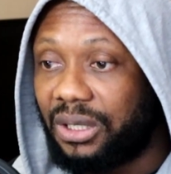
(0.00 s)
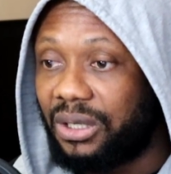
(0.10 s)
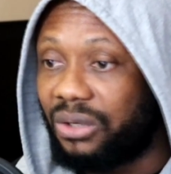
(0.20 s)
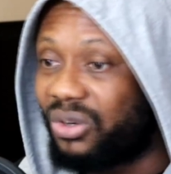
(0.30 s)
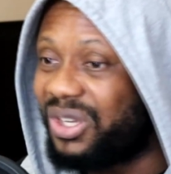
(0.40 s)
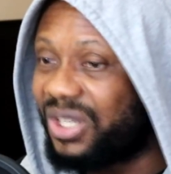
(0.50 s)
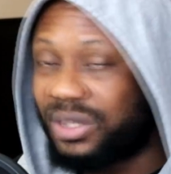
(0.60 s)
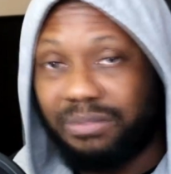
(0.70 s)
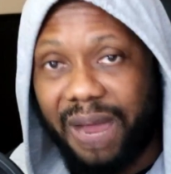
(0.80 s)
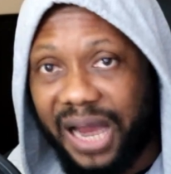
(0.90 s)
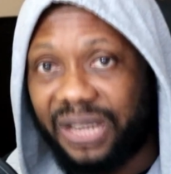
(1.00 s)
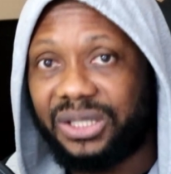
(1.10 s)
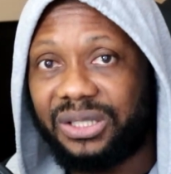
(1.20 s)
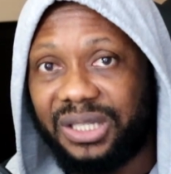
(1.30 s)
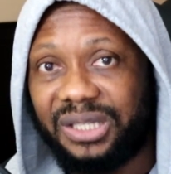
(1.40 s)
No, he smashed
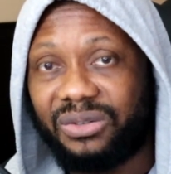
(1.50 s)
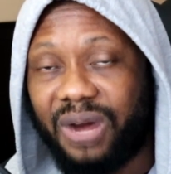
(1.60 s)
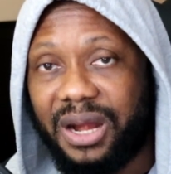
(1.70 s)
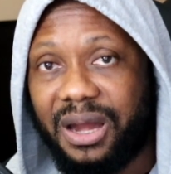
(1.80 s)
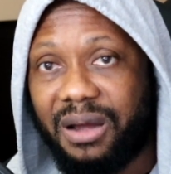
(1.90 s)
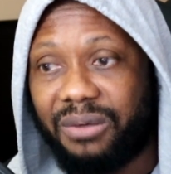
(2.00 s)
Deji right now.